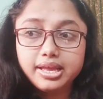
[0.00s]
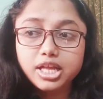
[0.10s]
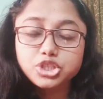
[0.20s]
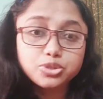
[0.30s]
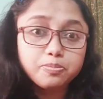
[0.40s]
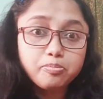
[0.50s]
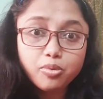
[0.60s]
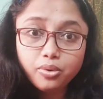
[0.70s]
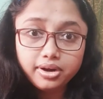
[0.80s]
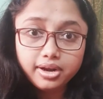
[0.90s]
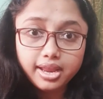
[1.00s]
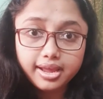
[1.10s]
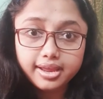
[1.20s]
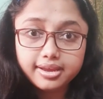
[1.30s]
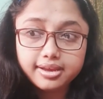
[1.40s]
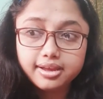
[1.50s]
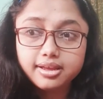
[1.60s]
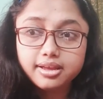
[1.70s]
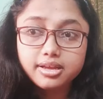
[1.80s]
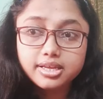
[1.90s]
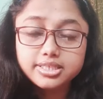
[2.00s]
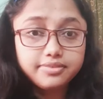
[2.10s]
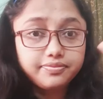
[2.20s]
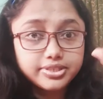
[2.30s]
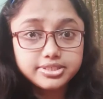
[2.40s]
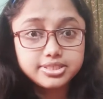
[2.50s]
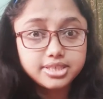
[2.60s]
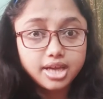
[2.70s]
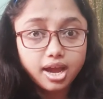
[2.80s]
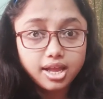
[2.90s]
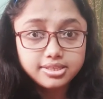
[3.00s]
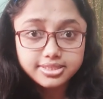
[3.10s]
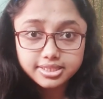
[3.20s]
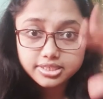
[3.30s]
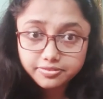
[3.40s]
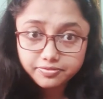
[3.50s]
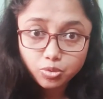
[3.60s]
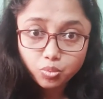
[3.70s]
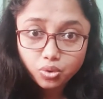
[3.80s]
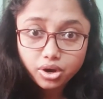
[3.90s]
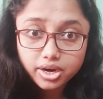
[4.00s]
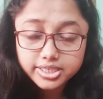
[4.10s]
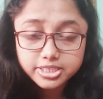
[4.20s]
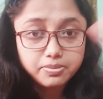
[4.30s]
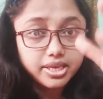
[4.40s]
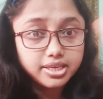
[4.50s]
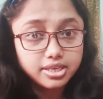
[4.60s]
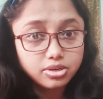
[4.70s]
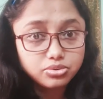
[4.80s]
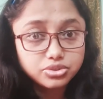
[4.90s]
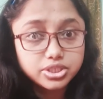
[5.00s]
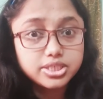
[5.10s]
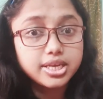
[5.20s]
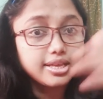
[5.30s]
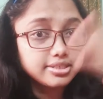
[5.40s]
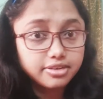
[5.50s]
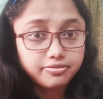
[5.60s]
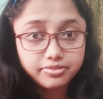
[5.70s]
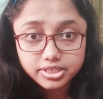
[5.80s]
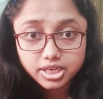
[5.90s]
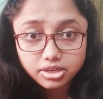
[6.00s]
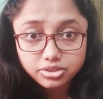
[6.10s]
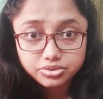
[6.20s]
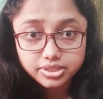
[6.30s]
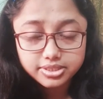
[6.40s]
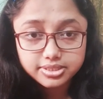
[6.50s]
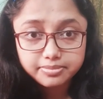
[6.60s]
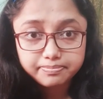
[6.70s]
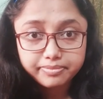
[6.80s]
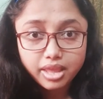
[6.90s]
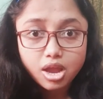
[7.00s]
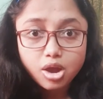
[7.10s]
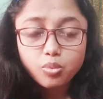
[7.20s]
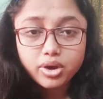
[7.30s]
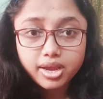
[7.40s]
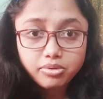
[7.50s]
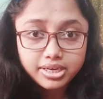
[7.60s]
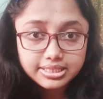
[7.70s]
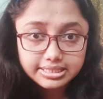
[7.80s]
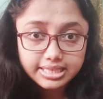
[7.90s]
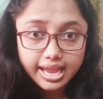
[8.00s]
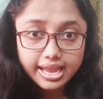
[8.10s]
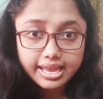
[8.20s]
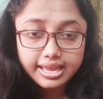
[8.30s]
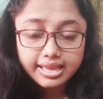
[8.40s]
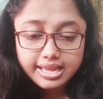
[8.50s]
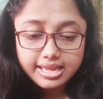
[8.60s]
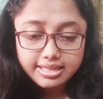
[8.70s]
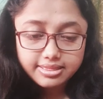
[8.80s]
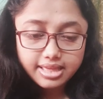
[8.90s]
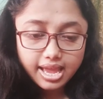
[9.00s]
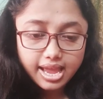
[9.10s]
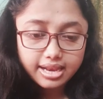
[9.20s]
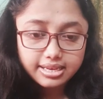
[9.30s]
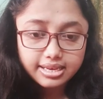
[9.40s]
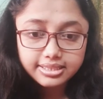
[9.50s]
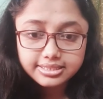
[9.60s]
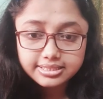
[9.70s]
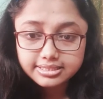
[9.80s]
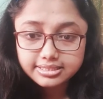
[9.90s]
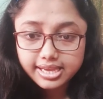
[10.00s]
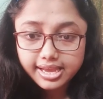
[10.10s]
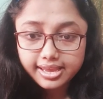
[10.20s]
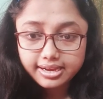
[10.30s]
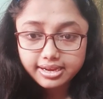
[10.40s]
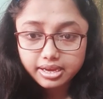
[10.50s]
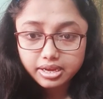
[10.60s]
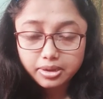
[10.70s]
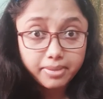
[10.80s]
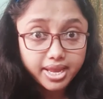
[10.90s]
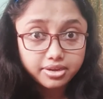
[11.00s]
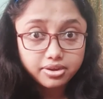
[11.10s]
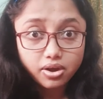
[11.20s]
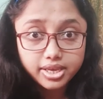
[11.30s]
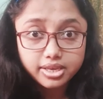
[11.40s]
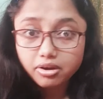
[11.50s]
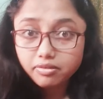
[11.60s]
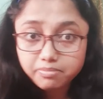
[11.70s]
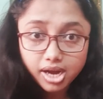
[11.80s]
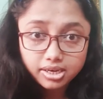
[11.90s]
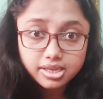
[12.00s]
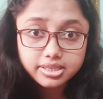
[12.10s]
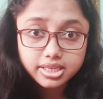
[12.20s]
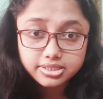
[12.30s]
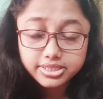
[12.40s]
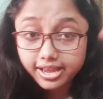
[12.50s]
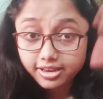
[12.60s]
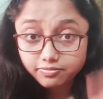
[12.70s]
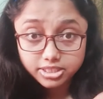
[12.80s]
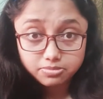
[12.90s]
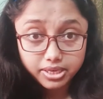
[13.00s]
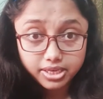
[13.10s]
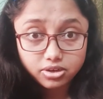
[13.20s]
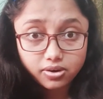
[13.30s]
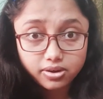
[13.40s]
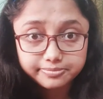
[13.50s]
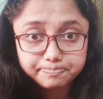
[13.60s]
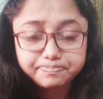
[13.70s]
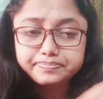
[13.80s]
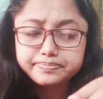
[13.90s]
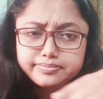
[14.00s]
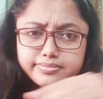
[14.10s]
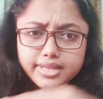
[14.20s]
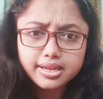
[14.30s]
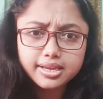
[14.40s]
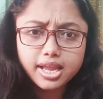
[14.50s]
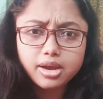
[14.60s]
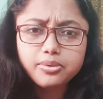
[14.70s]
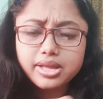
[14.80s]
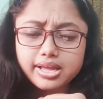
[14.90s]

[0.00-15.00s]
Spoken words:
it's more like different styles and different words being used in different countries. What I want to say that let's take Bengali of Bangladesh and West Bengal. Now,